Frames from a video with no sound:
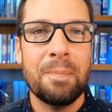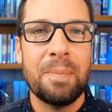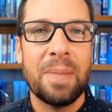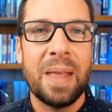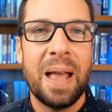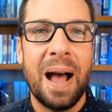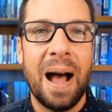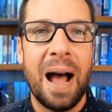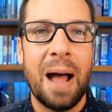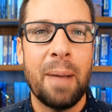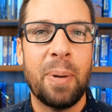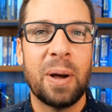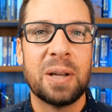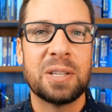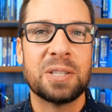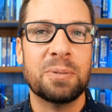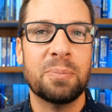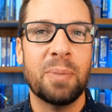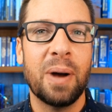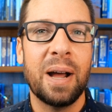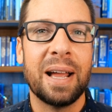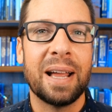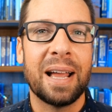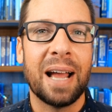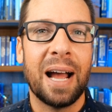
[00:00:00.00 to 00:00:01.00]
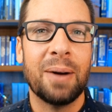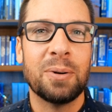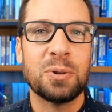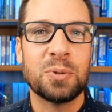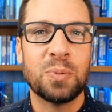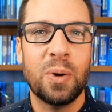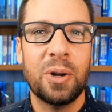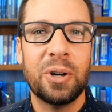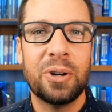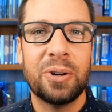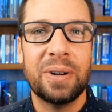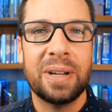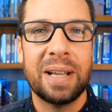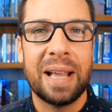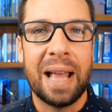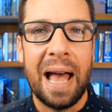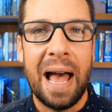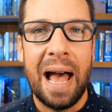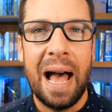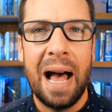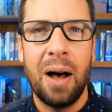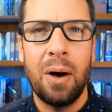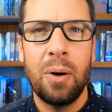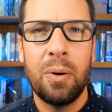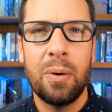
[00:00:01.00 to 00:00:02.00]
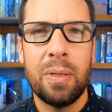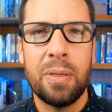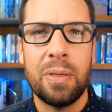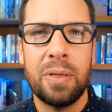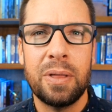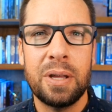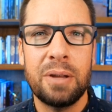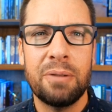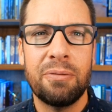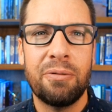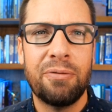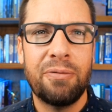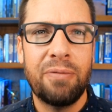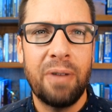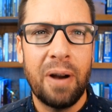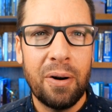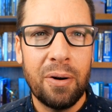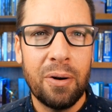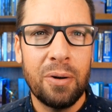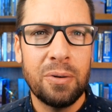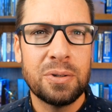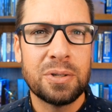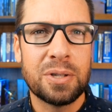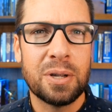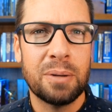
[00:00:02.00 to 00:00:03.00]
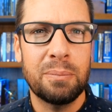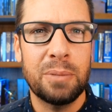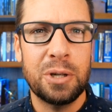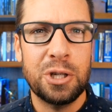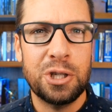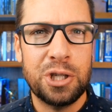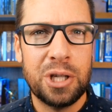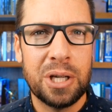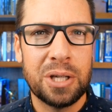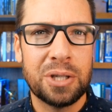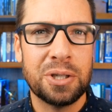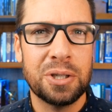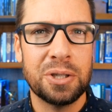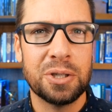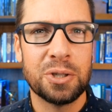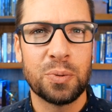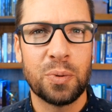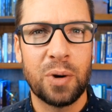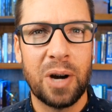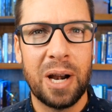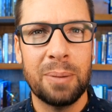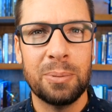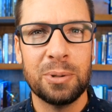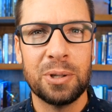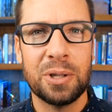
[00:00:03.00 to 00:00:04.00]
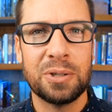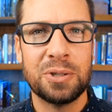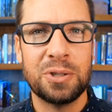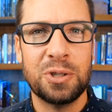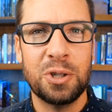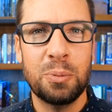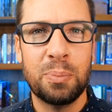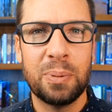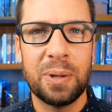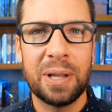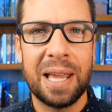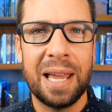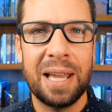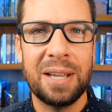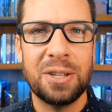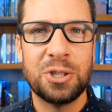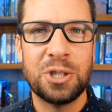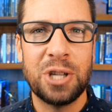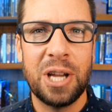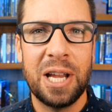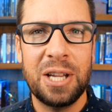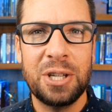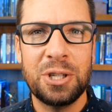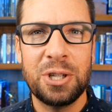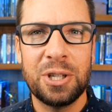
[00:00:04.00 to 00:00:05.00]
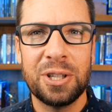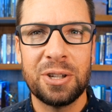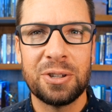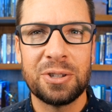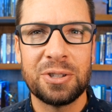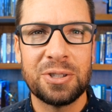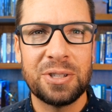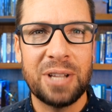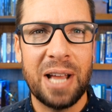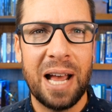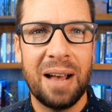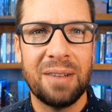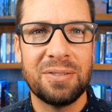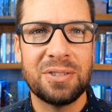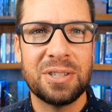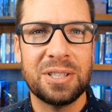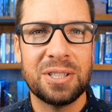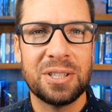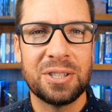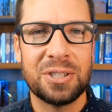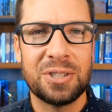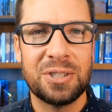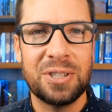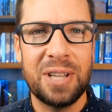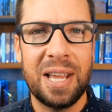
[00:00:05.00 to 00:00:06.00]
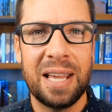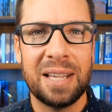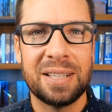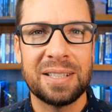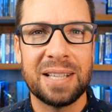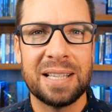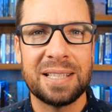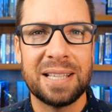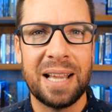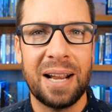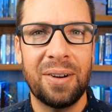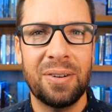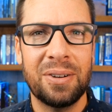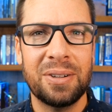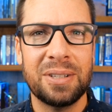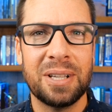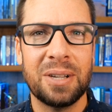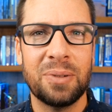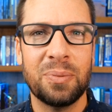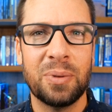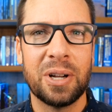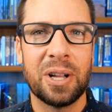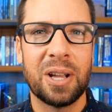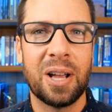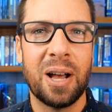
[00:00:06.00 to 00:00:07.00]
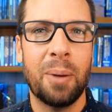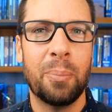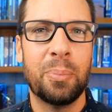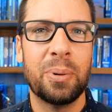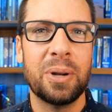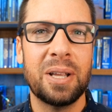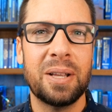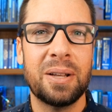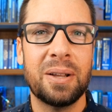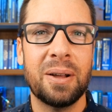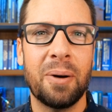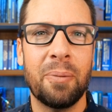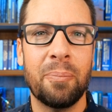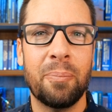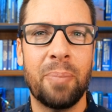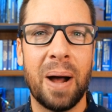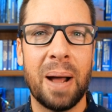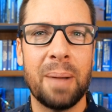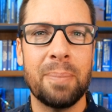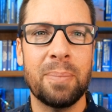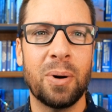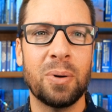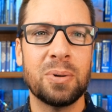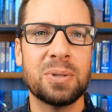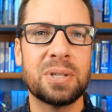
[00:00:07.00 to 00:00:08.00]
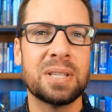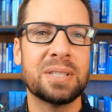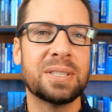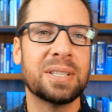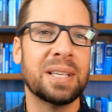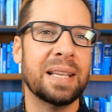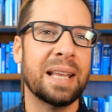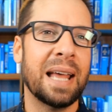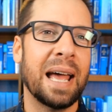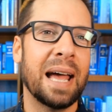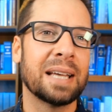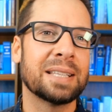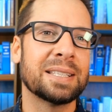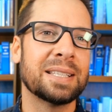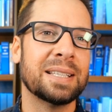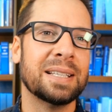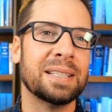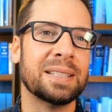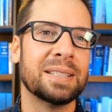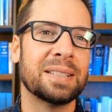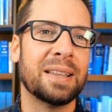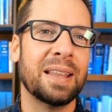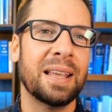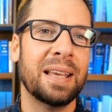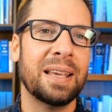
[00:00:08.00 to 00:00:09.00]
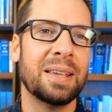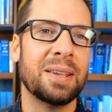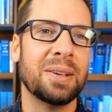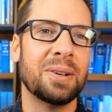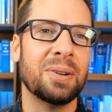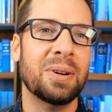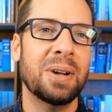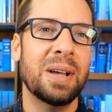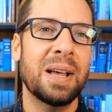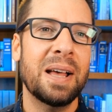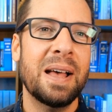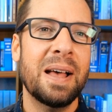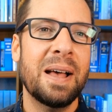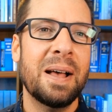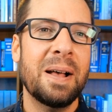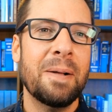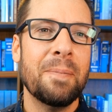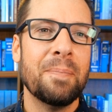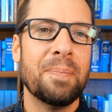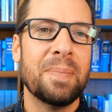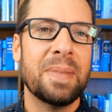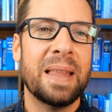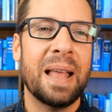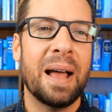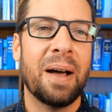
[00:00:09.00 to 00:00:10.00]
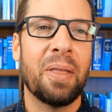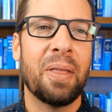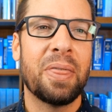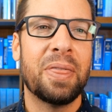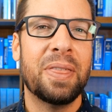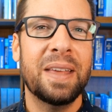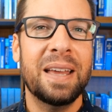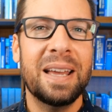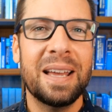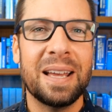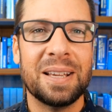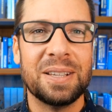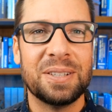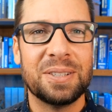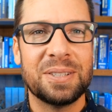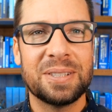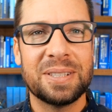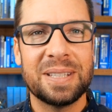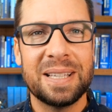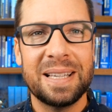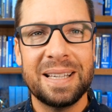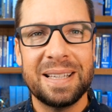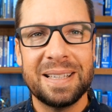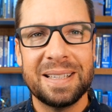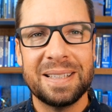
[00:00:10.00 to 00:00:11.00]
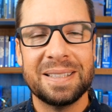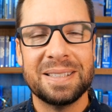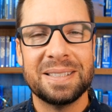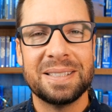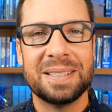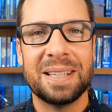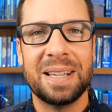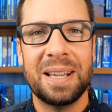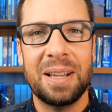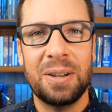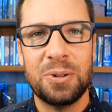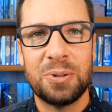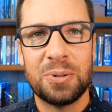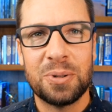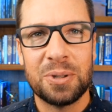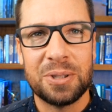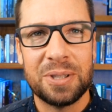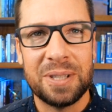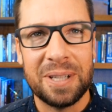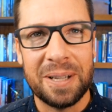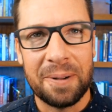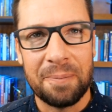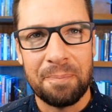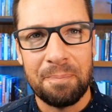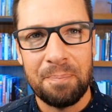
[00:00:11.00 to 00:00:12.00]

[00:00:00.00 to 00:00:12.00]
Hi, Pastor Mike. I was wondering how the Pharaoh's magicians were able to duplicate changing their staves into snakes as Aaron did when accompanied by Moses in Exodus. Thank you. Now, this is interesting.